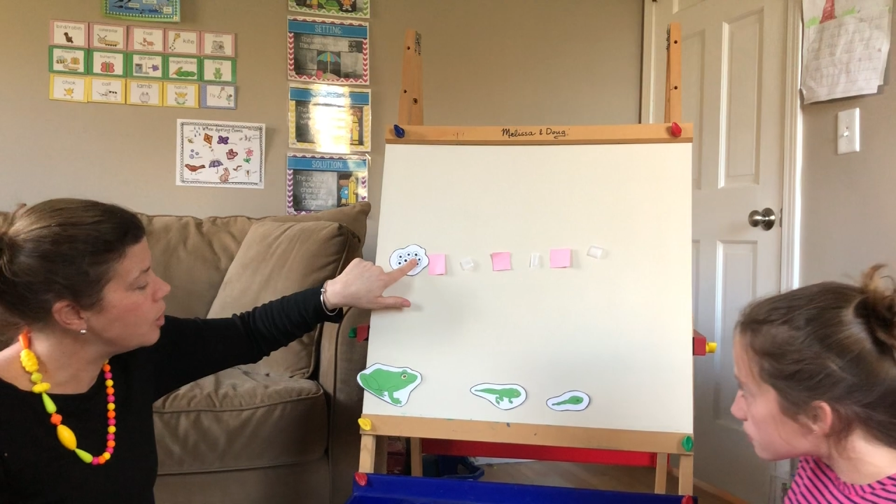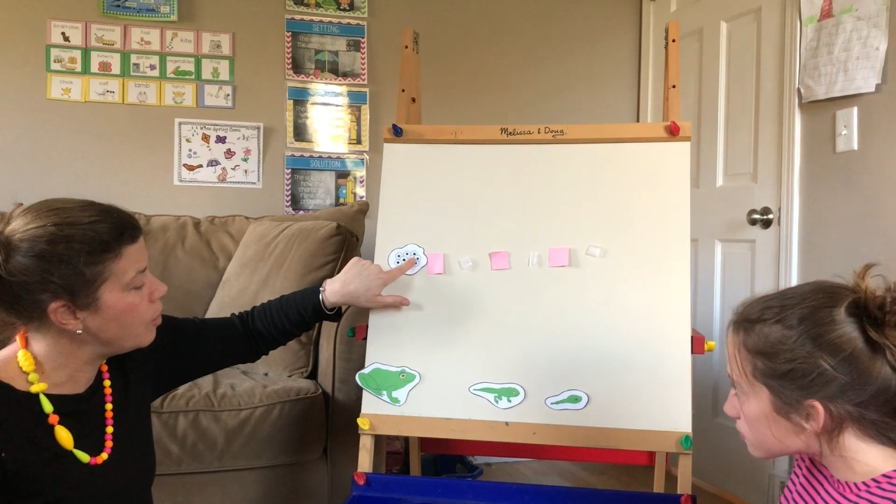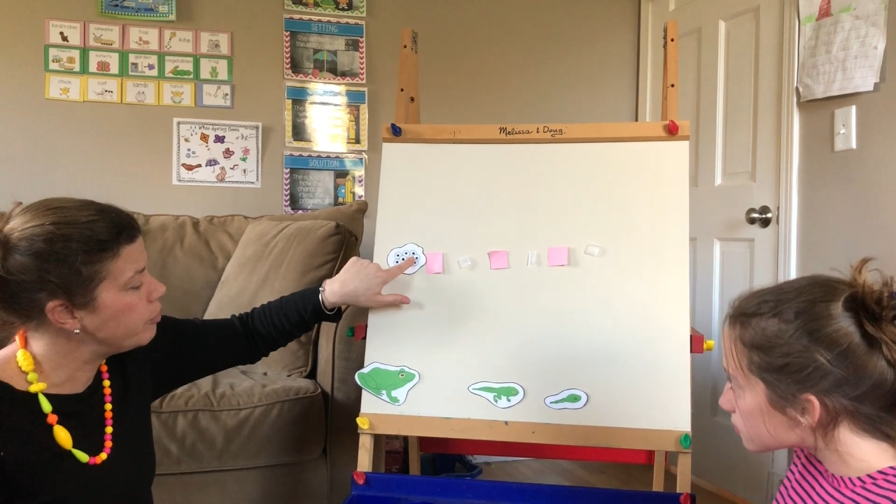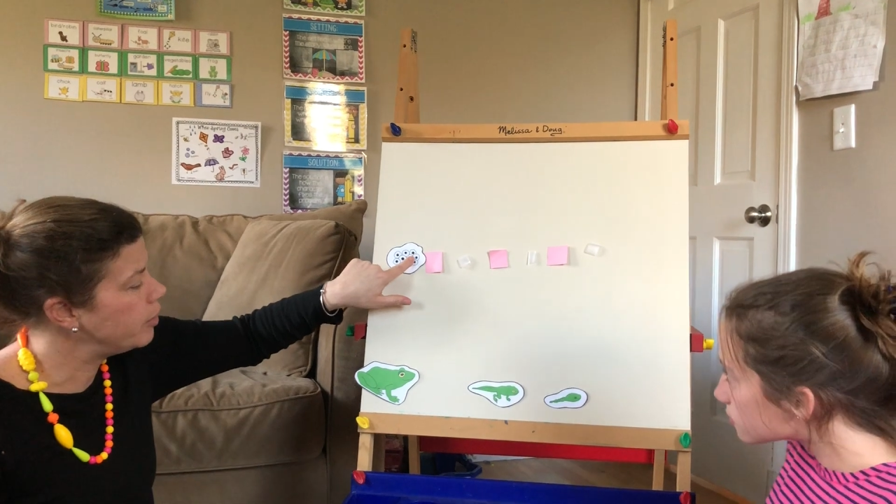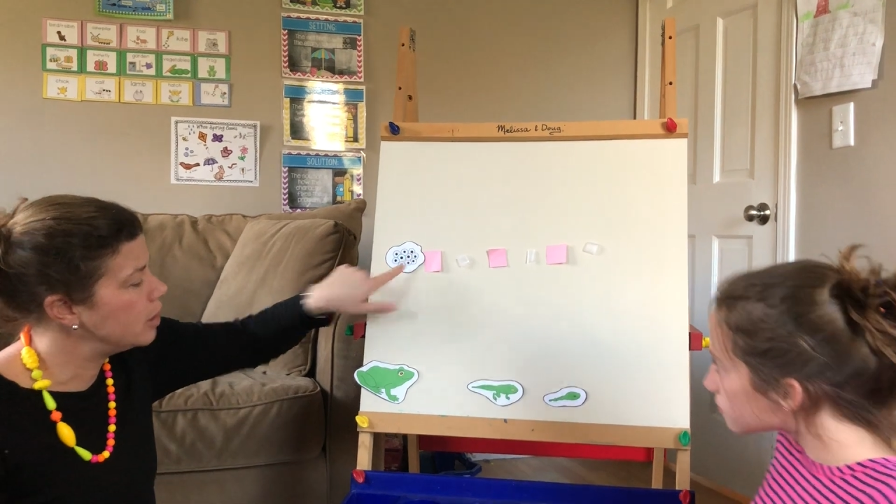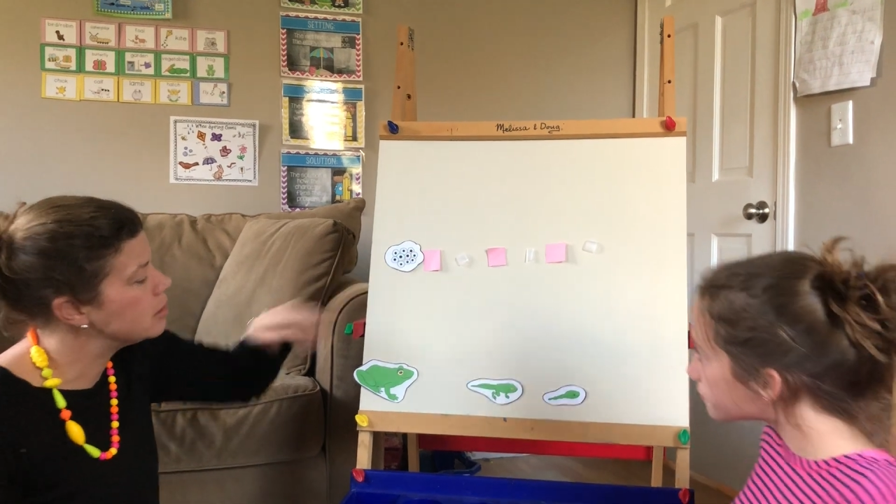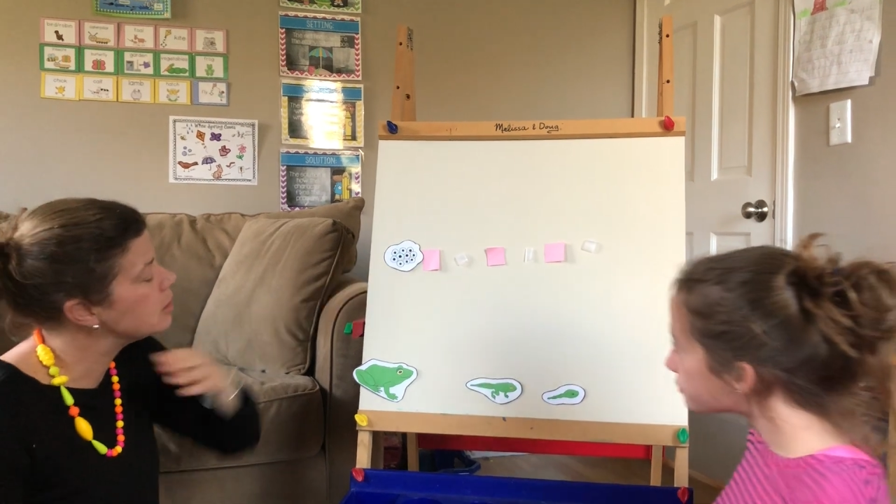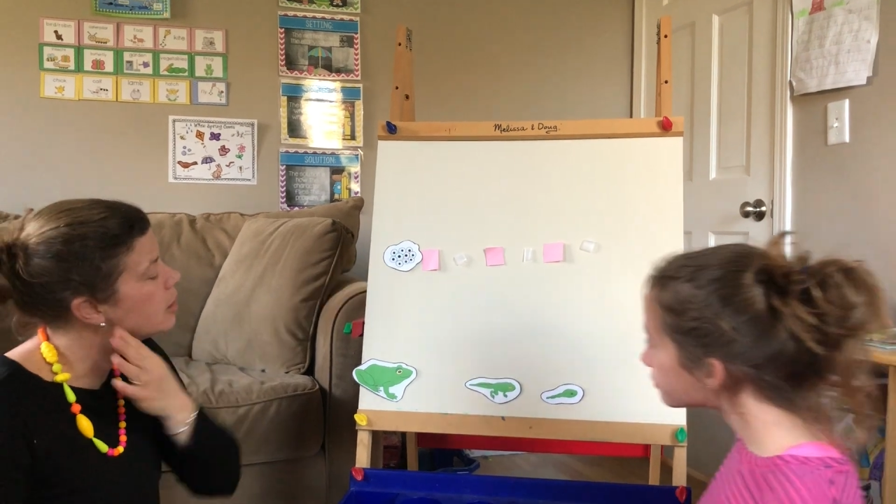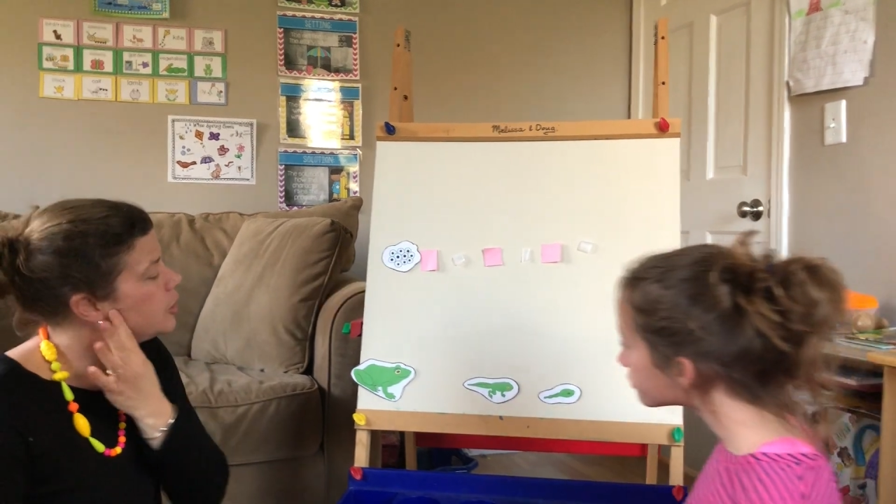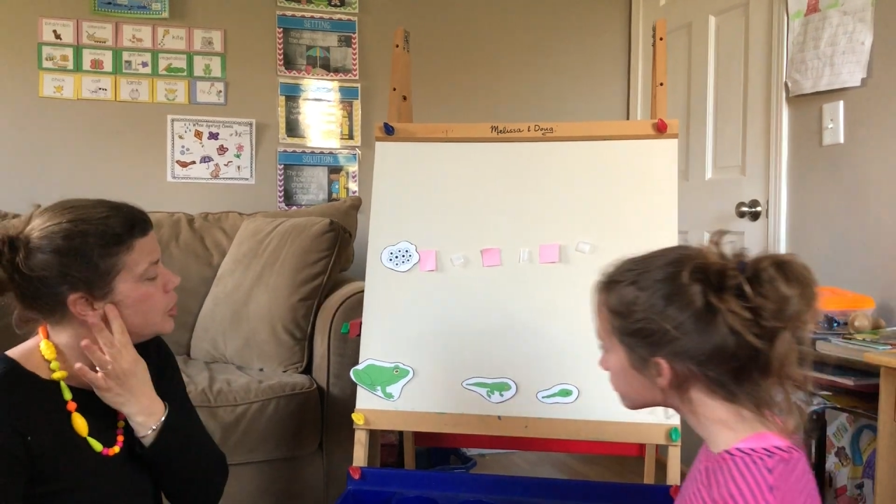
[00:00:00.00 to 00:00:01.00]
go first.
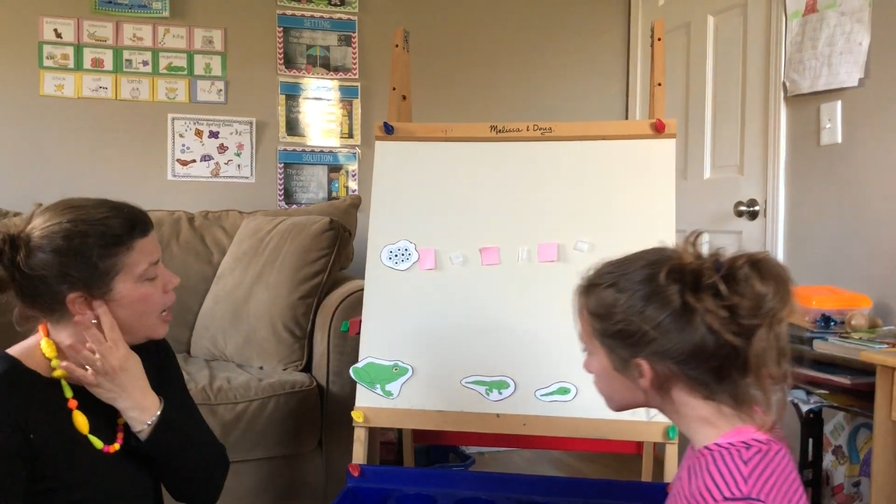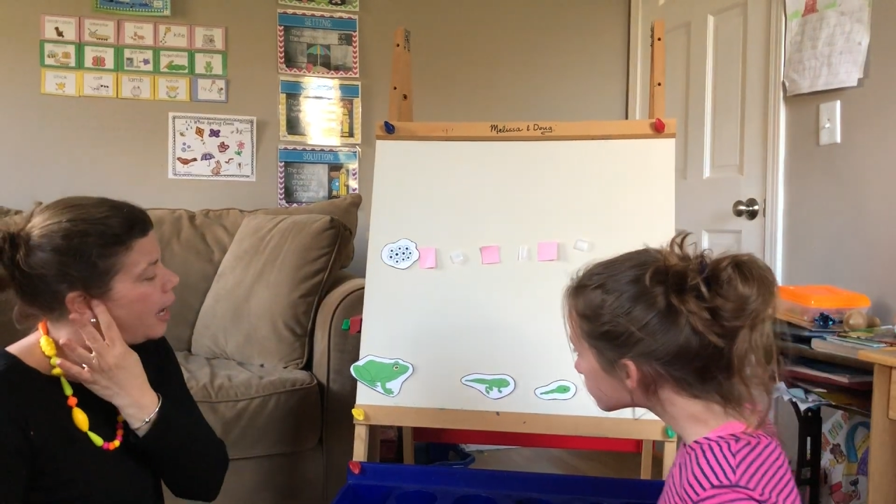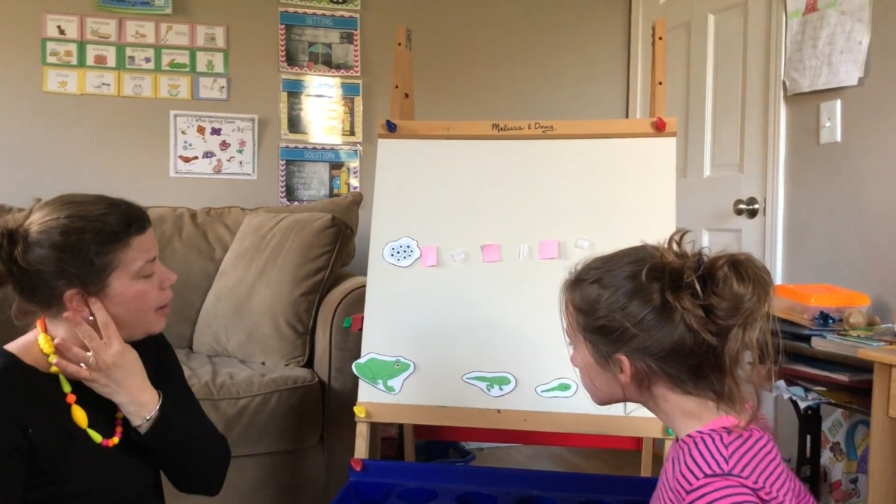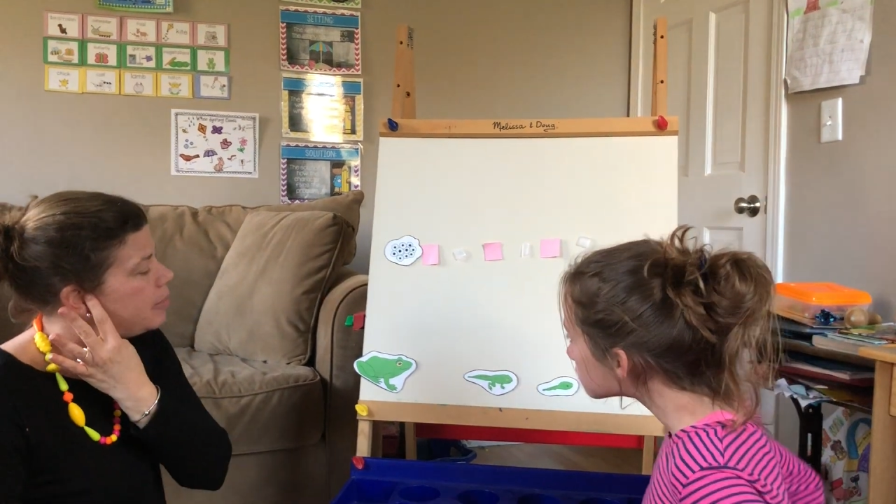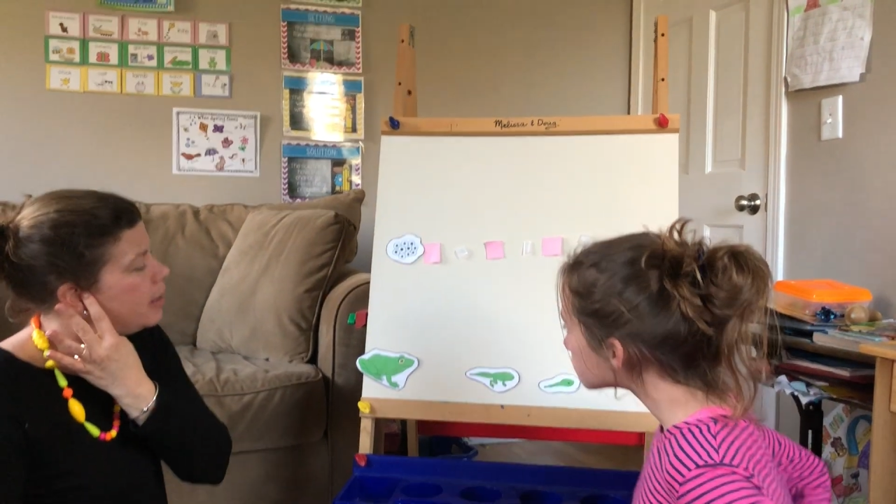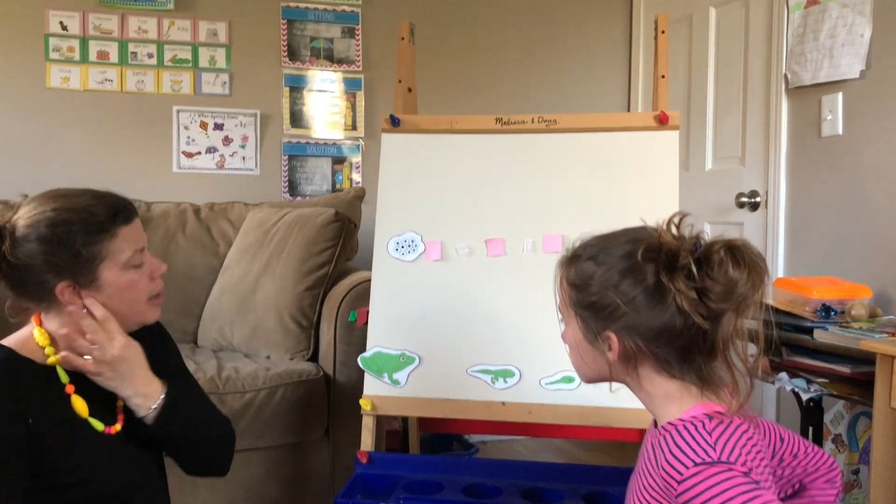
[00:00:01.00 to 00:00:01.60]
Good job.